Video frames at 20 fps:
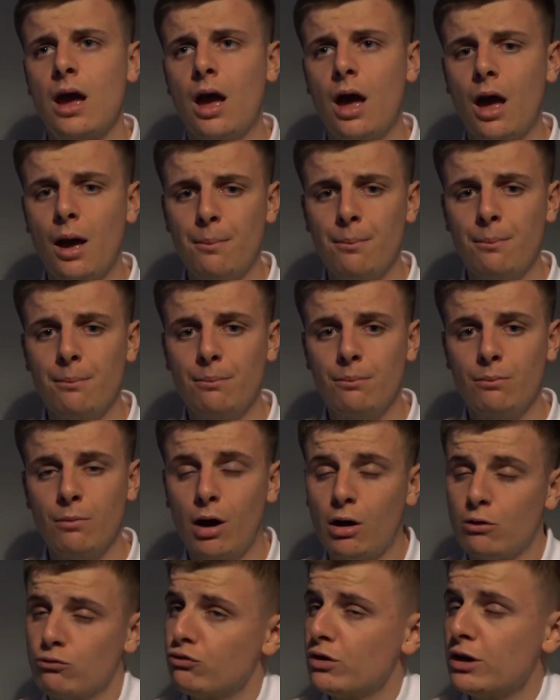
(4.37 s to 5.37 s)
I
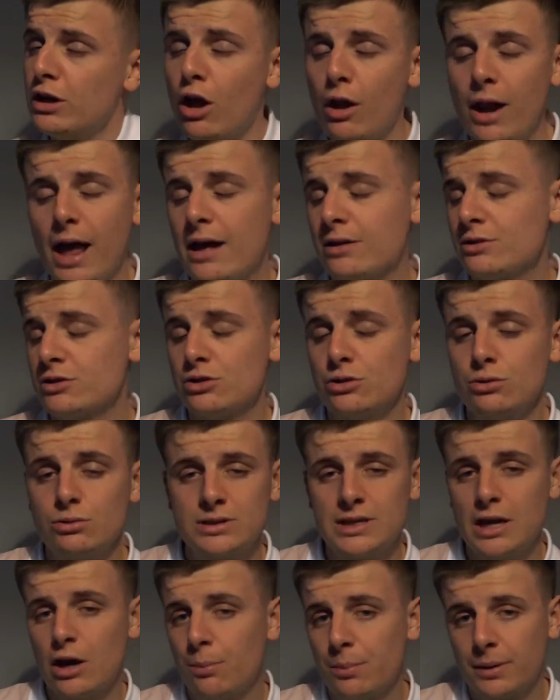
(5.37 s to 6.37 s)
relearned how to
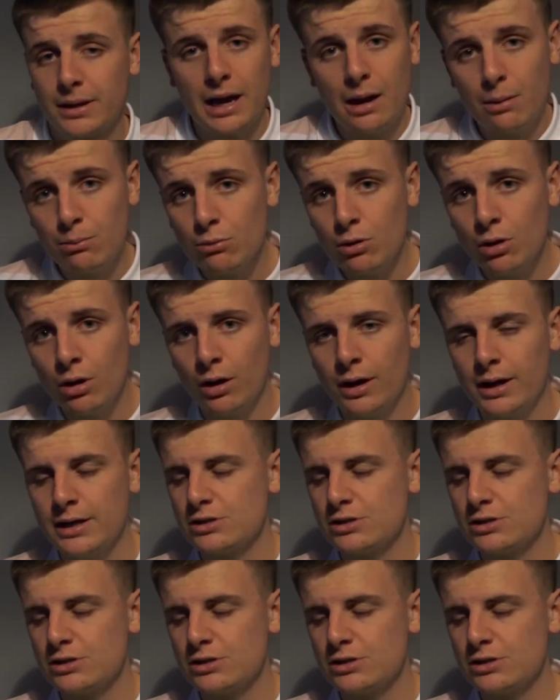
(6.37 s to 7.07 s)
set up a camera.